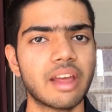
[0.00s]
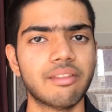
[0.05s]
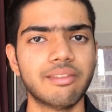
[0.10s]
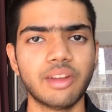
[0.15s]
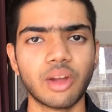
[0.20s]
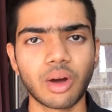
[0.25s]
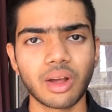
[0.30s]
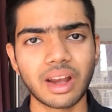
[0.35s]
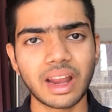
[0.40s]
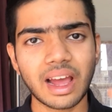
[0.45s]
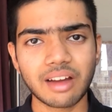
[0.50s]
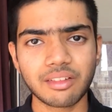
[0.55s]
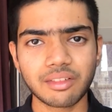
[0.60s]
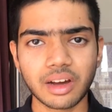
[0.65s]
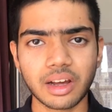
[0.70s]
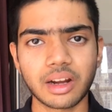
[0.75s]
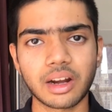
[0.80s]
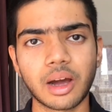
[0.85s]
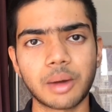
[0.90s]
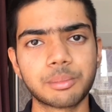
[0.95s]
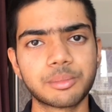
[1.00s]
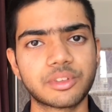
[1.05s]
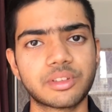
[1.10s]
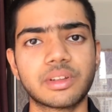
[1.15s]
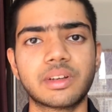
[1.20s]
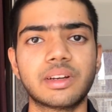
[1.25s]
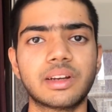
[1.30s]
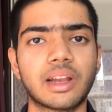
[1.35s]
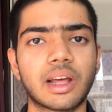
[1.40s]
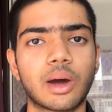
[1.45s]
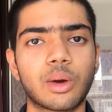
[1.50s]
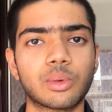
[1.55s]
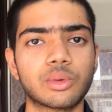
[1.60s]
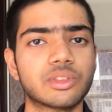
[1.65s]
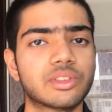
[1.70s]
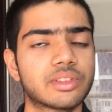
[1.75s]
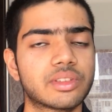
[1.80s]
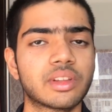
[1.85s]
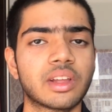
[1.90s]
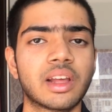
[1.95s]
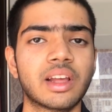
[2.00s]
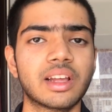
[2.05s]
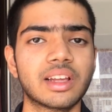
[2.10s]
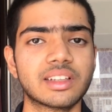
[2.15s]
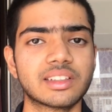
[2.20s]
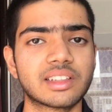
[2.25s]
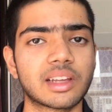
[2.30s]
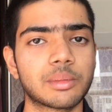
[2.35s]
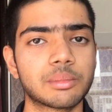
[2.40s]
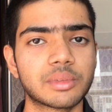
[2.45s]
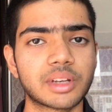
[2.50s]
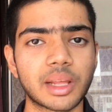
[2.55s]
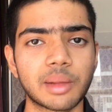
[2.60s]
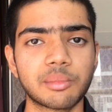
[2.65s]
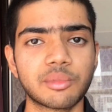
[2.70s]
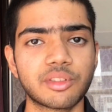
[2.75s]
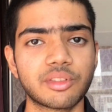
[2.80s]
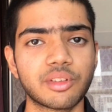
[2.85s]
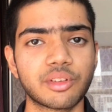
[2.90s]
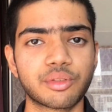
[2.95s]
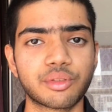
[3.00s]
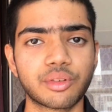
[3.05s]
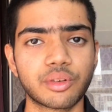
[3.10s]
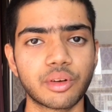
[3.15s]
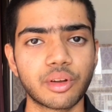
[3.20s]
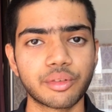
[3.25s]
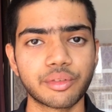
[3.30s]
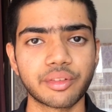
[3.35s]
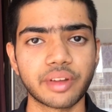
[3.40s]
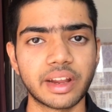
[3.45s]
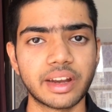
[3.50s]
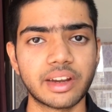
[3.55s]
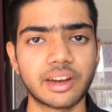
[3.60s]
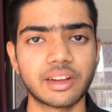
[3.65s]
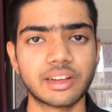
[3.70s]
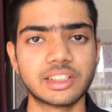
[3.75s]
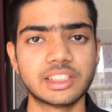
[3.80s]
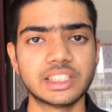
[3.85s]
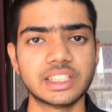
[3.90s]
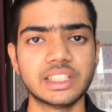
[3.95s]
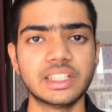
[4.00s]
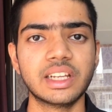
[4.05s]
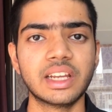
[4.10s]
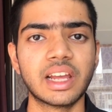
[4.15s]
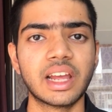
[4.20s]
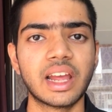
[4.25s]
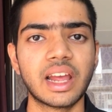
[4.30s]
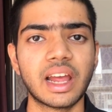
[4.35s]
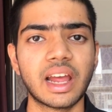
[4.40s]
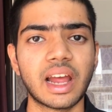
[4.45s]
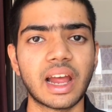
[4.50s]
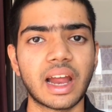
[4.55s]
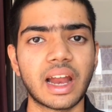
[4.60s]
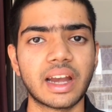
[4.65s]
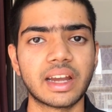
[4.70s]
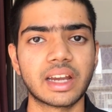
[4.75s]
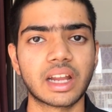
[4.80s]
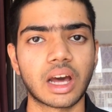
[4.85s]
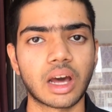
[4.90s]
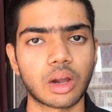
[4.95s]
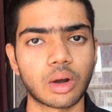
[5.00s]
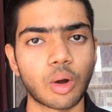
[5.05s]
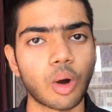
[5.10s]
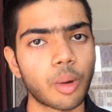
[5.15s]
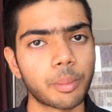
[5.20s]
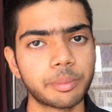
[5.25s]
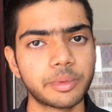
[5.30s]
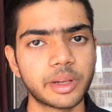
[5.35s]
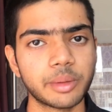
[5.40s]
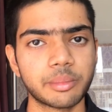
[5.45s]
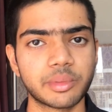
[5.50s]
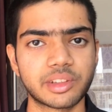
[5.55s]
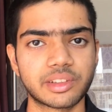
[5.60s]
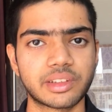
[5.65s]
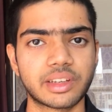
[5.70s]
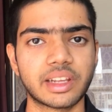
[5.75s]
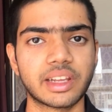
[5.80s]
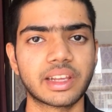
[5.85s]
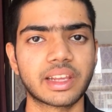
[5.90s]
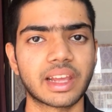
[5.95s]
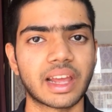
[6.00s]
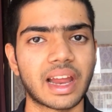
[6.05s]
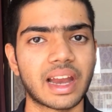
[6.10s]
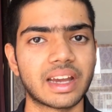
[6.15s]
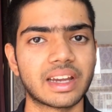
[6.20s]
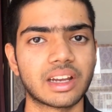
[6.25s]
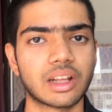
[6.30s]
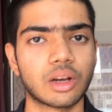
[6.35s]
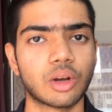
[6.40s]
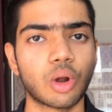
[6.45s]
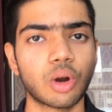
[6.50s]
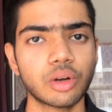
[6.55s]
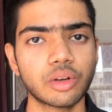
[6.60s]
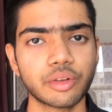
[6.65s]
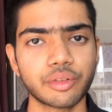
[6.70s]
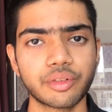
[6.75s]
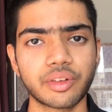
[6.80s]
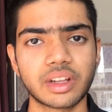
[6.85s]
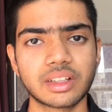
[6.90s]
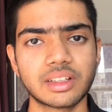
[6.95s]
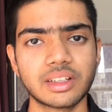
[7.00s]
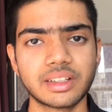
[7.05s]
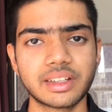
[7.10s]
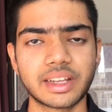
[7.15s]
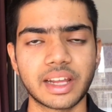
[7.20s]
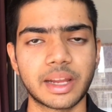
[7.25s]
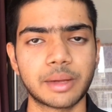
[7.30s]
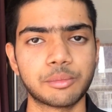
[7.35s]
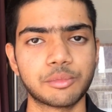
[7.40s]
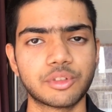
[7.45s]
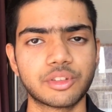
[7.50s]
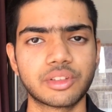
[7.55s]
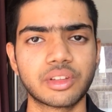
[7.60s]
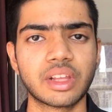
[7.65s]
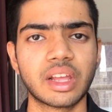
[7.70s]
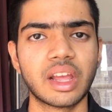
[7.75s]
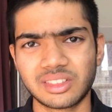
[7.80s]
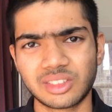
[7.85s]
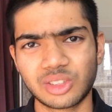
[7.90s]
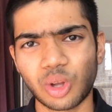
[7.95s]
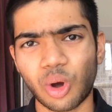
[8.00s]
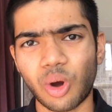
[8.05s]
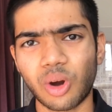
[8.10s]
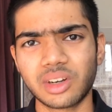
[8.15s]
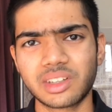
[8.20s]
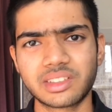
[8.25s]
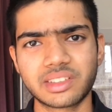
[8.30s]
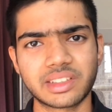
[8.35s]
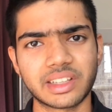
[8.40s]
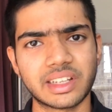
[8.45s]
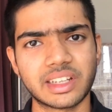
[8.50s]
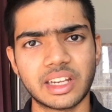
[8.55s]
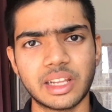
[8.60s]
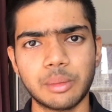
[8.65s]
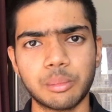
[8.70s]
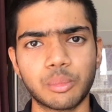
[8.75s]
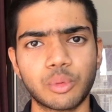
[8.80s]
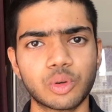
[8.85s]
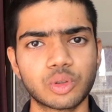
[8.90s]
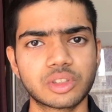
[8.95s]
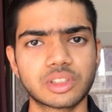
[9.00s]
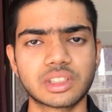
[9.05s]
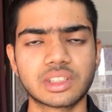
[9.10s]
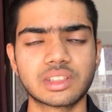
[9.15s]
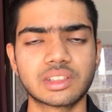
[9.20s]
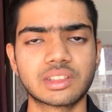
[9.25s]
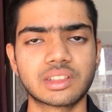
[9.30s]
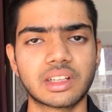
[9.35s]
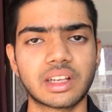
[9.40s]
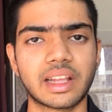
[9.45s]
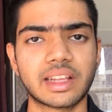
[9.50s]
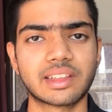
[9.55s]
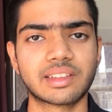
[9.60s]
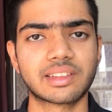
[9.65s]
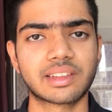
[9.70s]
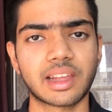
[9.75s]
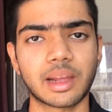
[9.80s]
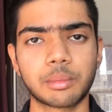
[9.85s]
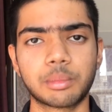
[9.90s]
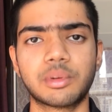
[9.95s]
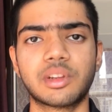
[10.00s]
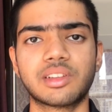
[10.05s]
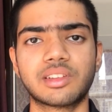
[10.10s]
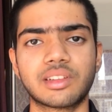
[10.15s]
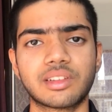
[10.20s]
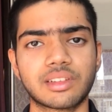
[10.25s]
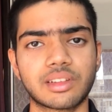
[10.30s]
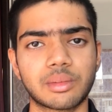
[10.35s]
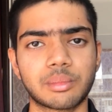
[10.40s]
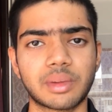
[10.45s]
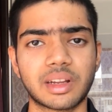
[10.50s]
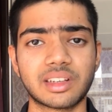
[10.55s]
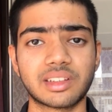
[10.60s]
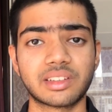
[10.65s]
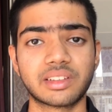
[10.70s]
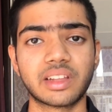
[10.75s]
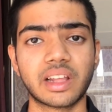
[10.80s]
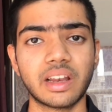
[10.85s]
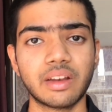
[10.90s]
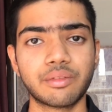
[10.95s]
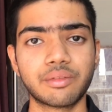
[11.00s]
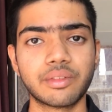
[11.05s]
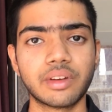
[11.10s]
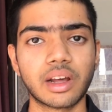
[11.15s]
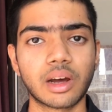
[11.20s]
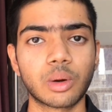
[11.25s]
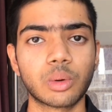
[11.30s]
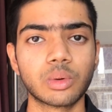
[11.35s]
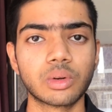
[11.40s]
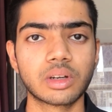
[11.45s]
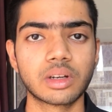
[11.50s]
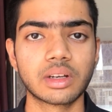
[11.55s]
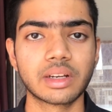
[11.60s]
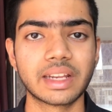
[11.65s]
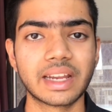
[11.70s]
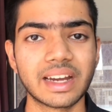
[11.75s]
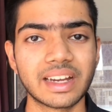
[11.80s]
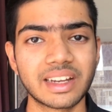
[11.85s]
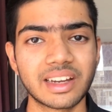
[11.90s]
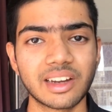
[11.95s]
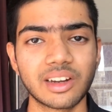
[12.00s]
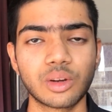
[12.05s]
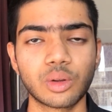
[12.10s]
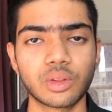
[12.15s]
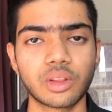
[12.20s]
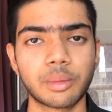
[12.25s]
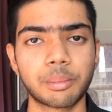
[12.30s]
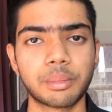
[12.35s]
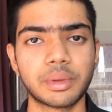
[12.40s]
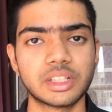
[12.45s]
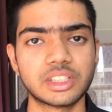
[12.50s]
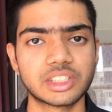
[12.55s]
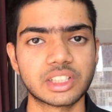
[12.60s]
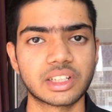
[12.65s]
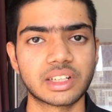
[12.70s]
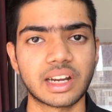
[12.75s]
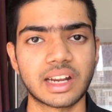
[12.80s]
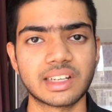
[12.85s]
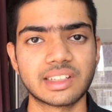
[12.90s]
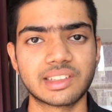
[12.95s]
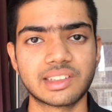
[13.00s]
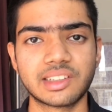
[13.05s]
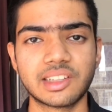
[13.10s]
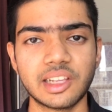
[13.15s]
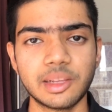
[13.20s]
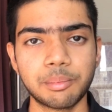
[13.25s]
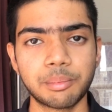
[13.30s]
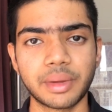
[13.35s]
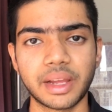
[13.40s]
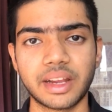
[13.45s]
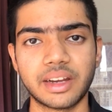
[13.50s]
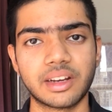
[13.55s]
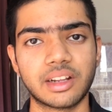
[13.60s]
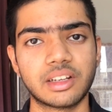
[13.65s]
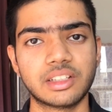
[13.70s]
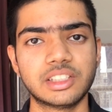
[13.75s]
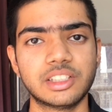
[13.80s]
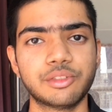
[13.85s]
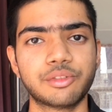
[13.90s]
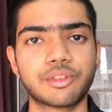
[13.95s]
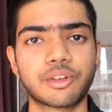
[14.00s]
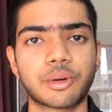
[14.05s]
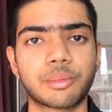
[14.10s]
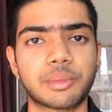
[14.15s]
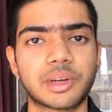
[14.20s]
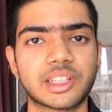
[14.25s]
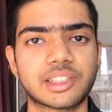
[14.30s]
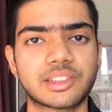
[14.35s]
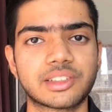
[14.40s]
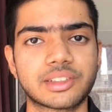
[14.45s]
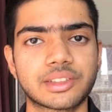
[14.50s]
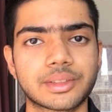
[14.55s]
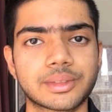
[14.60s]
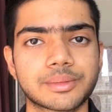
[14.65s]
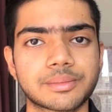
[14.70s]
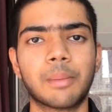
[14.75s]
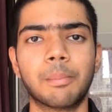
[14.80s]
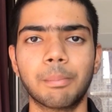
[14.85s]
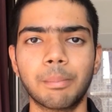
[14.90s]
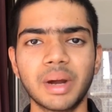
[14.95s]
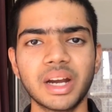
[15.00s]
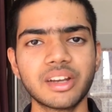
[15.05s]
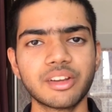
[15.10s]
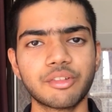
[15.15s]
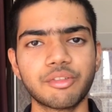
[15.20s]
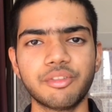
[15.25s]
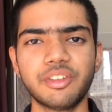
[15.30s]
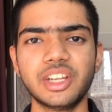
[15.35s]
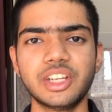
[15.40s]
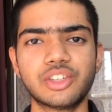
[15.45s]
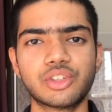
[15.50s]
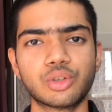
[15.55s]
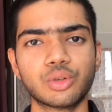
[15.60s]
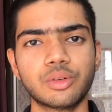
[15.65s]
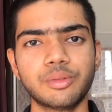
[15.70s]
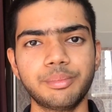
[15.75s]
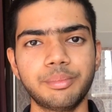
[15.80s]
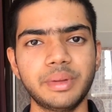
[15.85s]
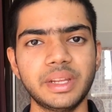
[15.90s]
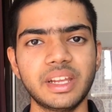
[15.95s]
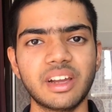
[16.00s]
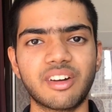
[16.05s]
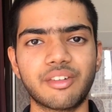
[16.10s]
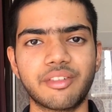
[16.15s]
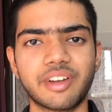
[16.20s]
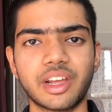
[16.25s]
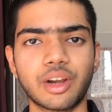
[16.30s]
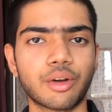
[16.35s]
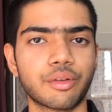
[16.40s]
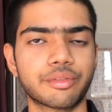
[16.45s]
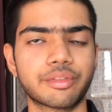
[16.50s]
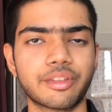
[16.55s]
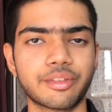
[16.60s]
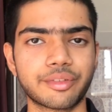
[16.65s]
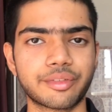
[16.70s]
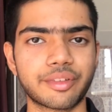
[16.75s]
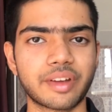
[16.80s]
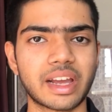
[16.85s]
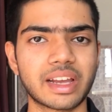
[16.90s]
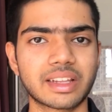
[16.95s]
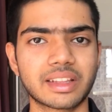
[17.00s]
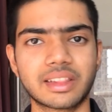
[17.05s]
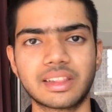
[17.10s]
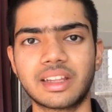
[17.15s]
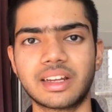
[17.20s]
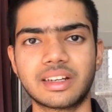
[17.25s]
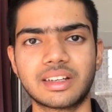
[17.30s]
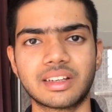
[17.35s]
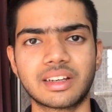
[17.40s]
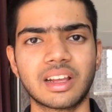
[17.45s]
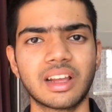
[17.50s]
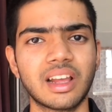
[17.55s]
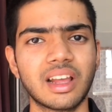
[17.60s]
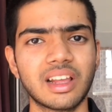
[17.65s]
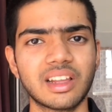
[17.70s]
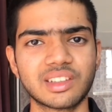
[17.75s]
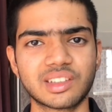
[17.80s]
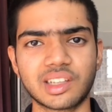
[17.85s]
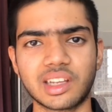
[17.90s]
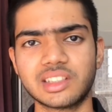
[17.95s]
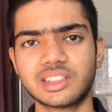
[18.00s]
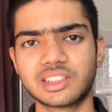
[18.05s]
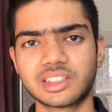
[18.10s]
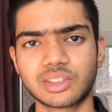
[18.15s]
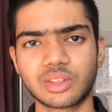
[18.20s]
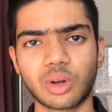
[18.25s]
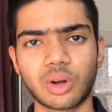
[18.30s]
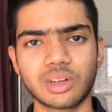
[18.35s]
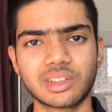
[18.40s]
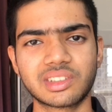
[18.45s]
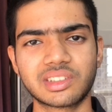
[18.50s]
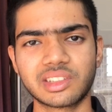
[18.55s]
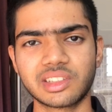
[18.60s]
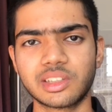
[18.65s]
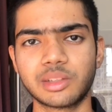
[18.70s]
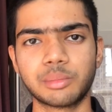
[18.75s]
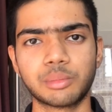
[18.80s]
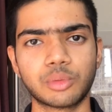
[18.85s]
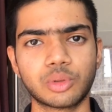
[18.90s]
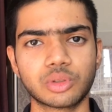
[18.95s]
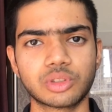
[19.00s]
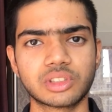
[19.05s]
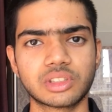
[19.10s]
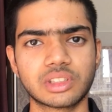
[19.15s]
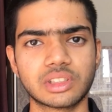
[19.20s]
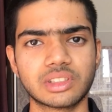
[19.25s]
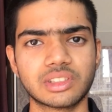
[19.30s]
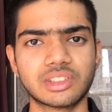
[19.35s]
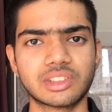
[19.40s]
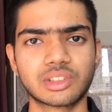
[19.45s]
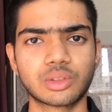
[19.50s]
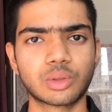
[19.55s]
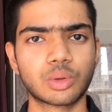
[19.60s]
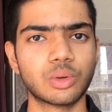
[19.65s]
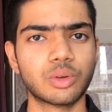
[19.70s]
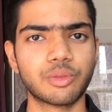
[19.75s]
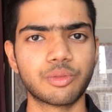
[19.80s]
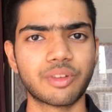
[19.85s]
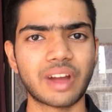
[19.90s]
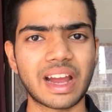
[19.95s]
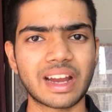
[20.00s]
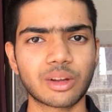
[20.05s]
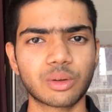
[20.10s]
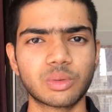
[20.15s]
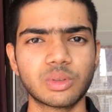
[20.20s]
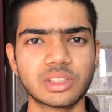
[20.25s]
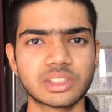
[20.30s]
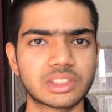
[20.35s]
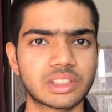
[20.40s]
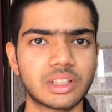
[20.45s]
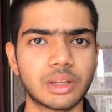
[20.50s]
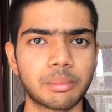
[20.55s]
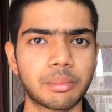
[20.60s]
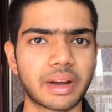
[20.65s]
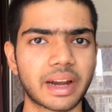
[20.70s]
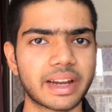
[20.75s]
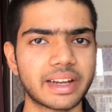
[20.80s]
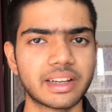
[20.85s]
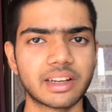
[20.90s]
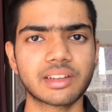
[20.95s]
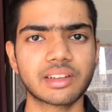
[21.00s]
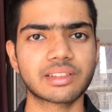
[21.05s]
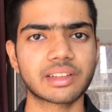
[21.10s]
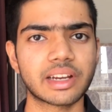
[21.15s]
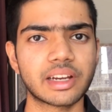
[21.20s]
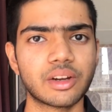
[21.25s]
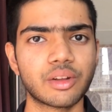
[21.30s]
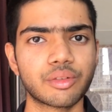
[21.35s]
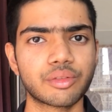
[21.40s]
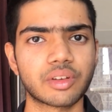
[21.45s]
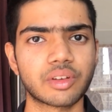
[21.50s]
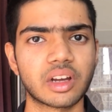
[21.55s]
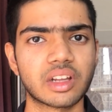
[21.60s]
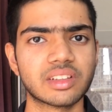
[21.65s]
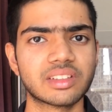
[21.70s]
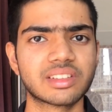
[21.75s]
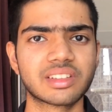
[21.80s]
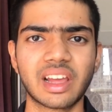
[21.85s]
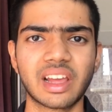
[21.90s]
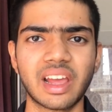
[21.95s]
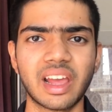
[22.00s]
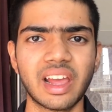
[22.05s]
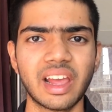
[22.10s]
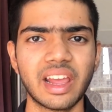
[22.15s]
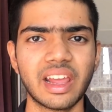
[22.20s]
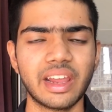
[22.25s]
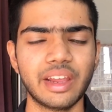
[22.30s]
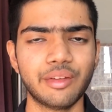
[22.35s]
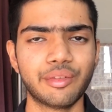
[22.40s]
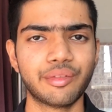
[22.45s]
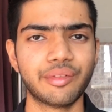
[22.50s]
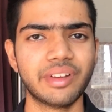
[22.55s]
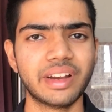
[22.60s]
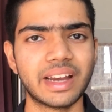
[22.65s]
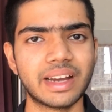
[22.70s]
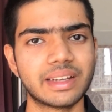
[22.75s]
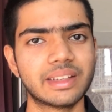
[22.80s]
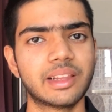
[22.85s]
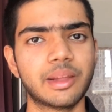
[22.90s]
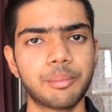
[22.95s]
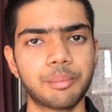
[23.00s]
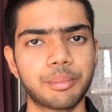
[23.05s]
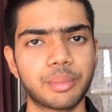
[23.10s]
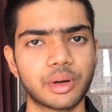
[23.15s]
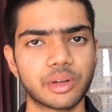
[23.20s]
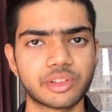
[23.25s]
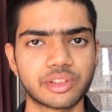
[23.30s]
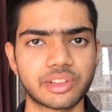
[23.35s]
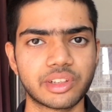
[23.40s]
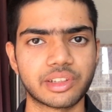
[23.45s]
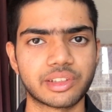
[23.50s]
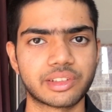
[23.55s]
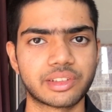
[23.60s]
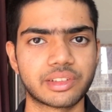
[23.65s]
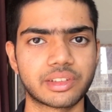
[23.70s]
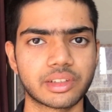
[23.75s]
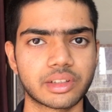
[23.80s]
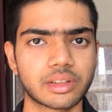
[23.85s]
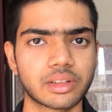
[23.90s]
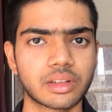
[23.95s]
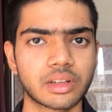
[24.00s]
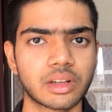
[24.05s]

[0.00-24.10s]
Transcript: We all have our ups and downs. Sometimes we're full of energy and are optimistic, and a lot of other times, thoughts and emotions like skepticism and self doubt get into the picture and seep energy from us. But we should be aware of the fact that such thoughts and emotions could vanquish the brighter side of us if we let them persist.